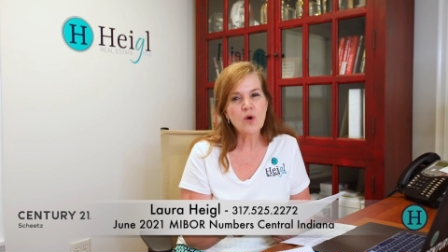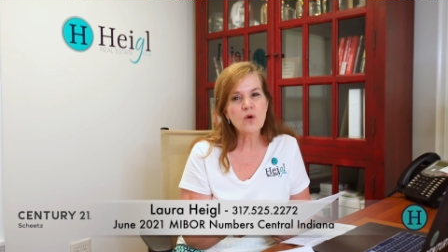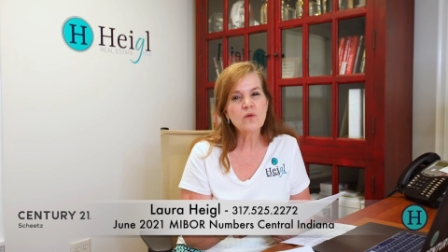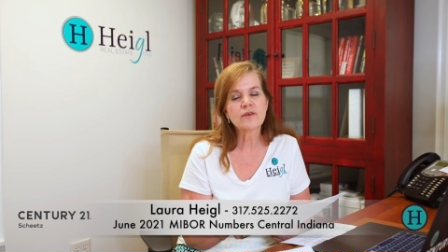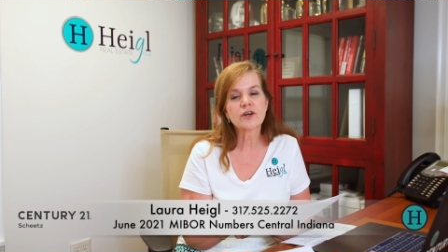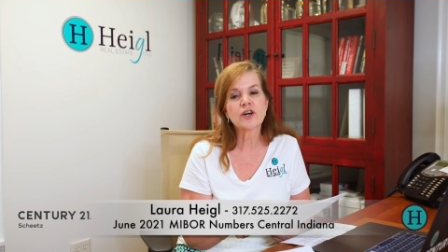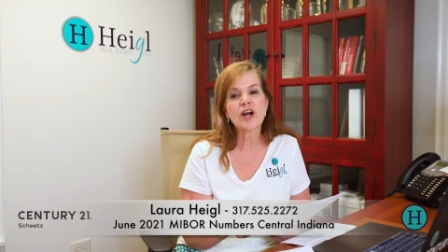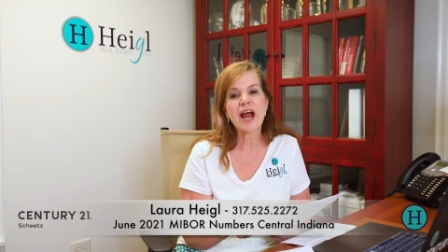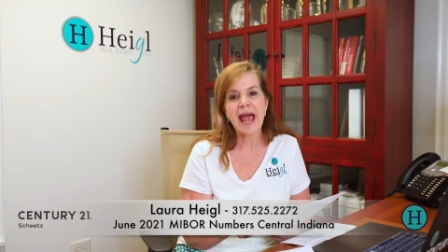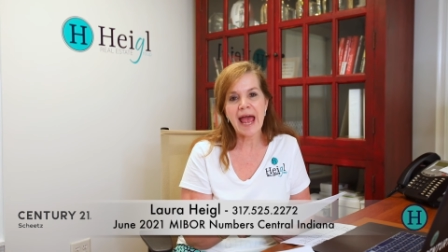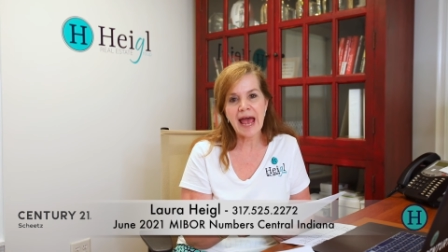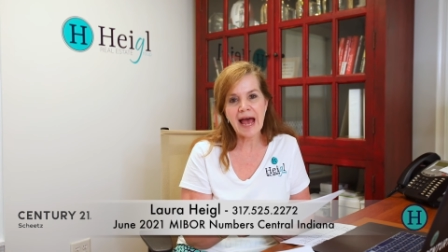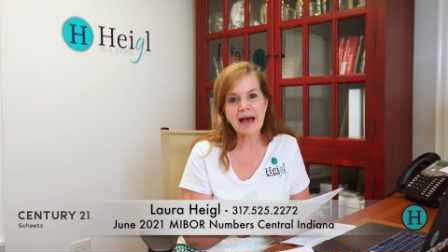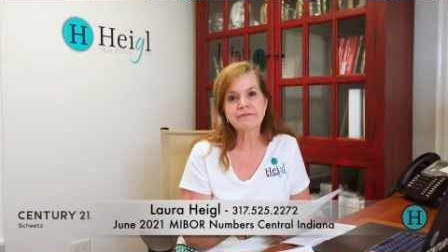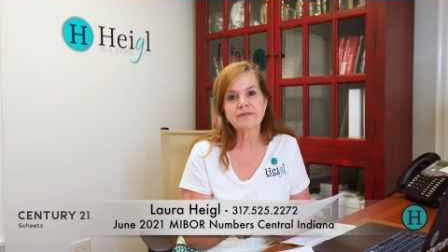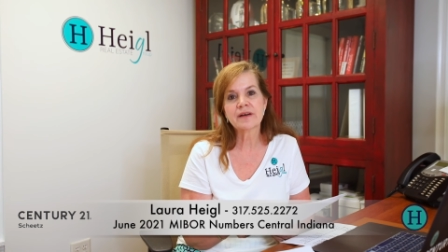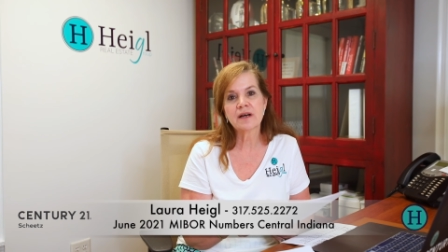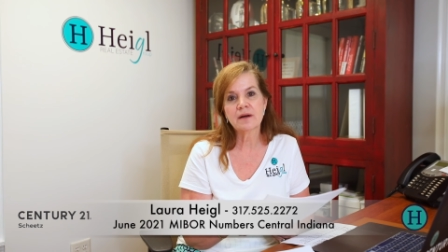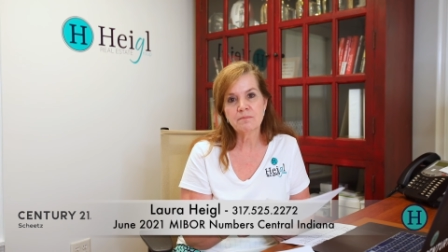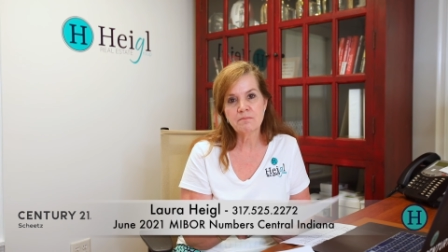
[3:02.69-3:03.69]
over
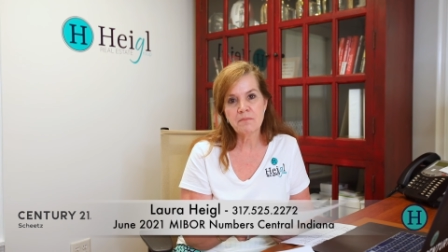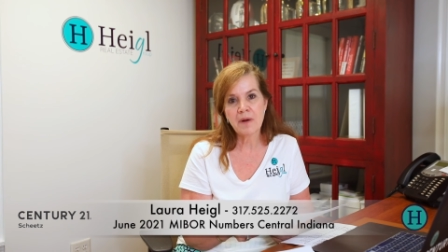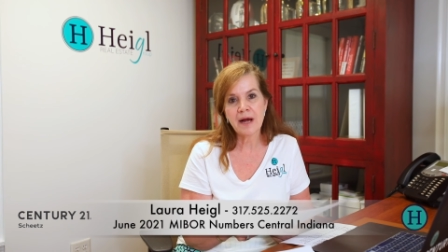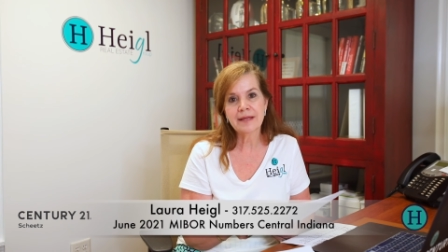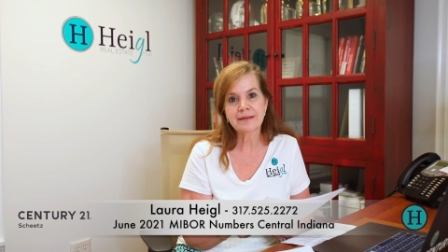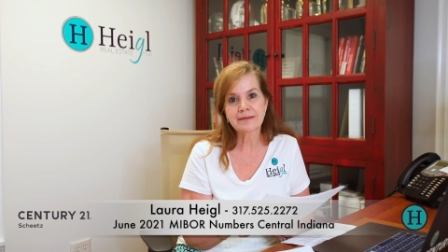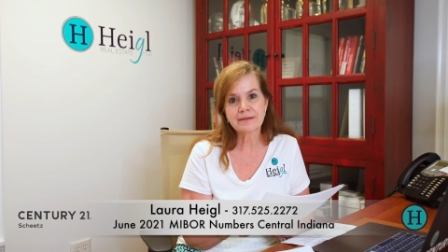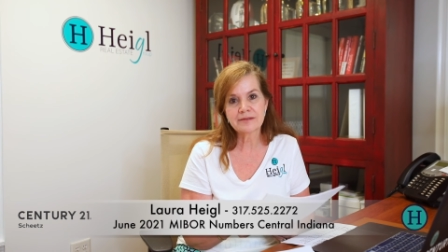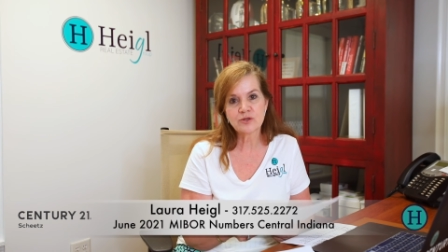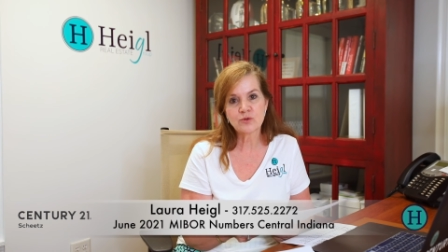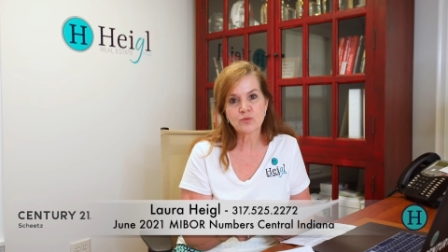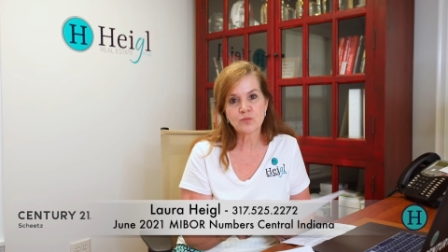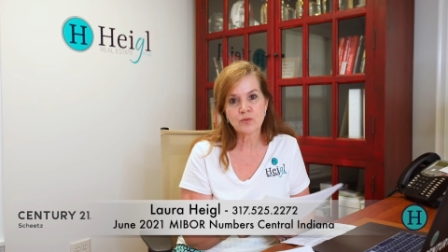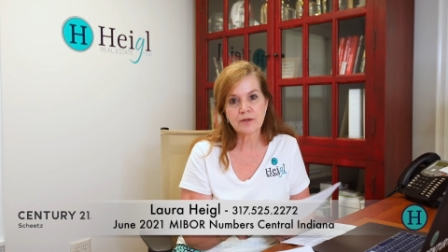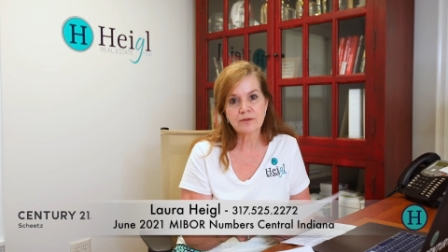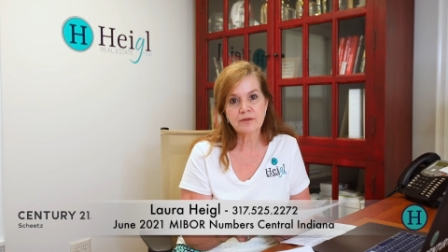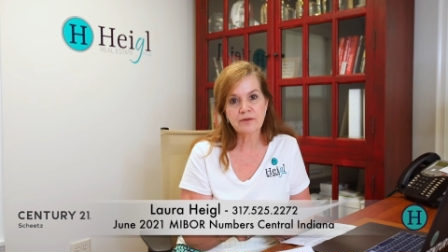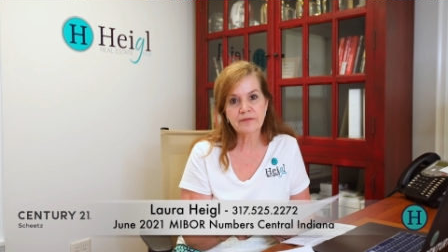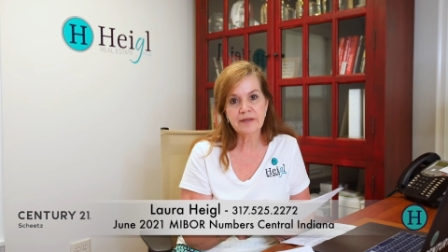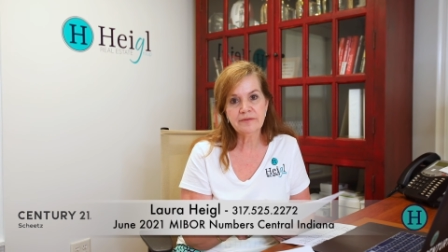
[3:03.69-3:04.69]
half a month's
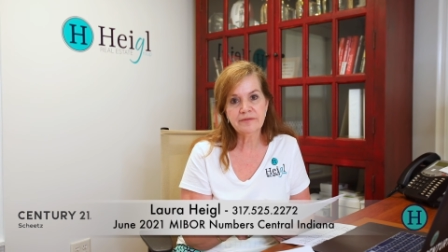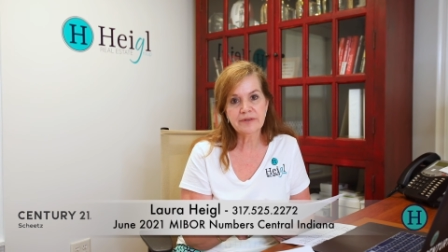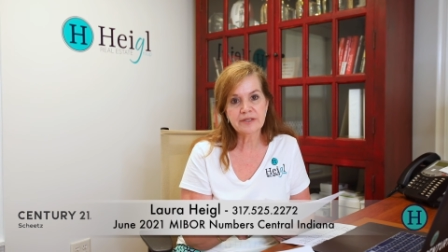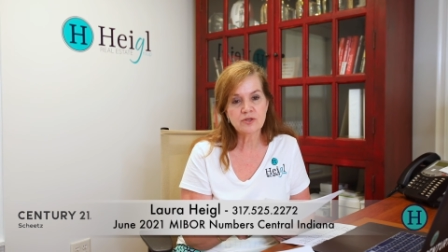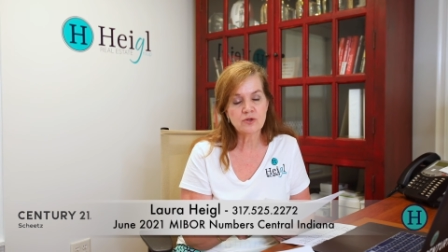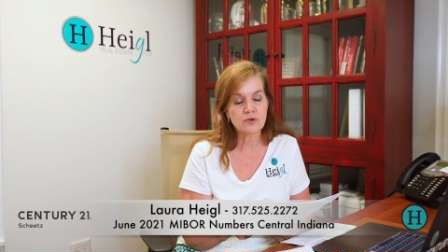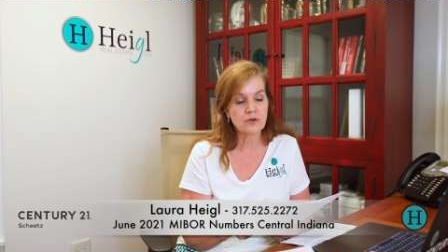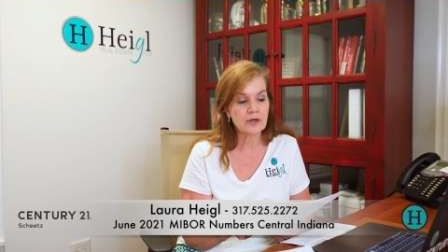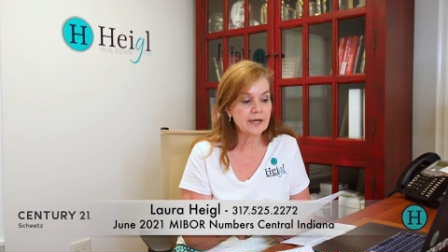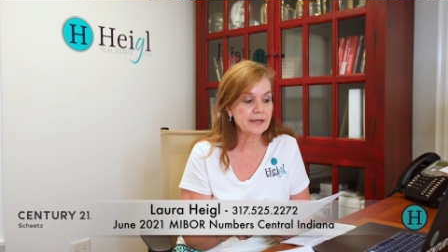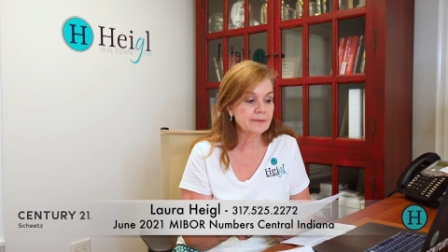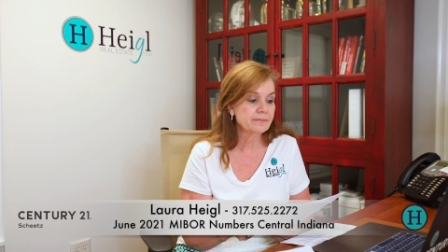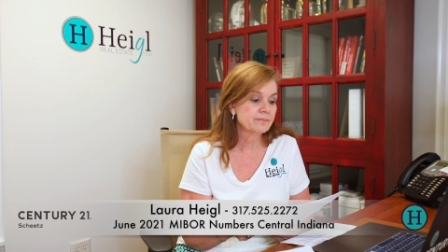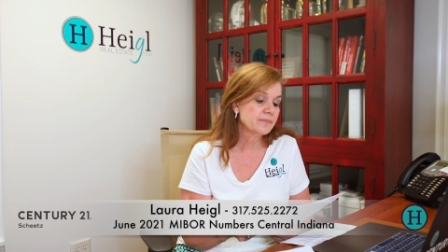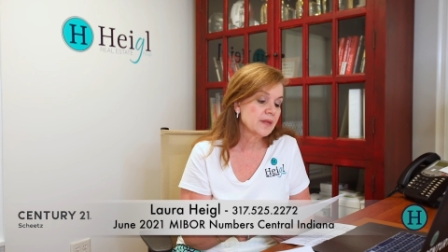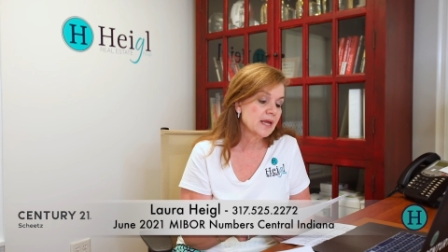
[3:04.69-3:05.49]
worth of inventory.